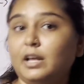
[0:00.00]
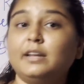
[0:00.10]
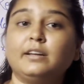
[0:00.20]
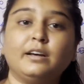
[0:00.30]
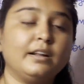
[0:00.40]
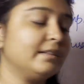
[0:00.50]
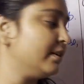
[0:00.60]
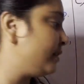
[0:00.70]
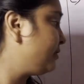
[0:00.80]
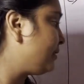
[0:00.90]
and
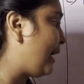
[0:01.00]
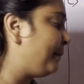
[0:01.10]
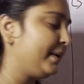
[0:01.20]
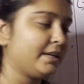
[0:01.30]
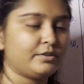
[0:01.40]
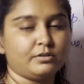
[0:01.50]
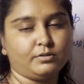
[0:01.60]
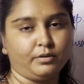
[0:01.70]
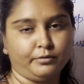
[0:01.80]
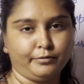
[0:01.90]
another is application
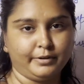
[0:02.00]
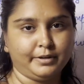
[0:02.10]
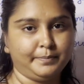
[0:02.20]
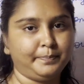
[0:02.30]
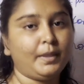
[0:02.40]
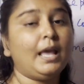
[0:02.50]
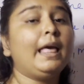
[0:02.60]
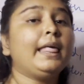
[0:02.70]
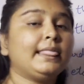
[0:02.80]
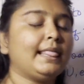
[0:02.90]
software.
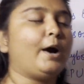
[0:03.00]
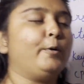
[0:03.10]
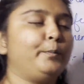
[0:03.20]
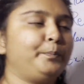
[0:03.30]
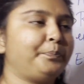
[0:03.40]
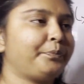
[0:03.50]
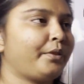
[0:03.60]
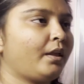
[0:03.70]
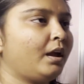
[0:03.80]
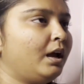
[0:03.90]
Now,
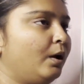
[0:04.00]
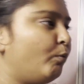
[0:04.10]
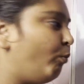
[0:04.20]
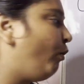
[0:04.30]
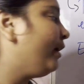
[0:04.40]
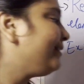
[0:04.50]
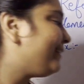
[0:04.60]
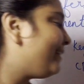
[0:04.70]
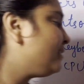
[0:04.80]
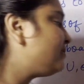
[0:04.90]
what
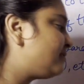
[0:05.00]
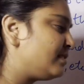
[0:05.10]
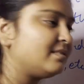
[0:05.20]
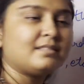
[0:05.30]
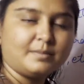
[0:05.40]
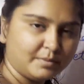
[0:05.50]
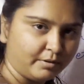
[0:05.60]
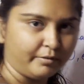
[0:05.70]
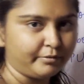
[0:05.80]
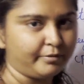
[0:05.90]
is system
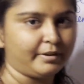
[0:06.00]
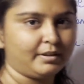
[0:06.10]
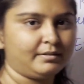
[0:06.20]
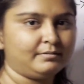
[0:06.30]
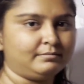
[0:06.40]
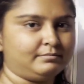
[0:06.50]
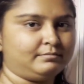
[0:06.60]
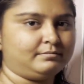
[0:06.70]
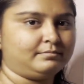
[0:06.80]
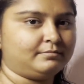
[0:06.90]
software?
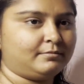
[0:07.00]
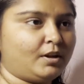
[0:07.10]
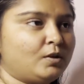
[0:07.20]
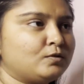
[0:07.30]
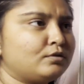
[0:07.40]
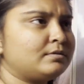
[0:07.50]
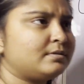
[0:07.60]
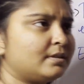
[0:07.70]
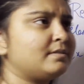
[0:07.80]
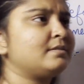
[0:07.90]
So
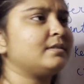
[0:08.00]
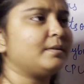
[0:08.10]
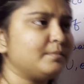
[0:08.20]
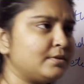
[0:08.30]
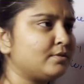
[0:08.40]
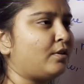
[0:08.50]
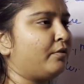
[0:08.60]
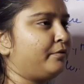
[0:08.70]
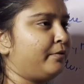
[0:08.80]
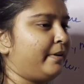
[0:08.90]
system
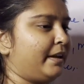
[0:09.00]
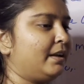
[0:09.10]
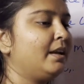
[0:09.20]
software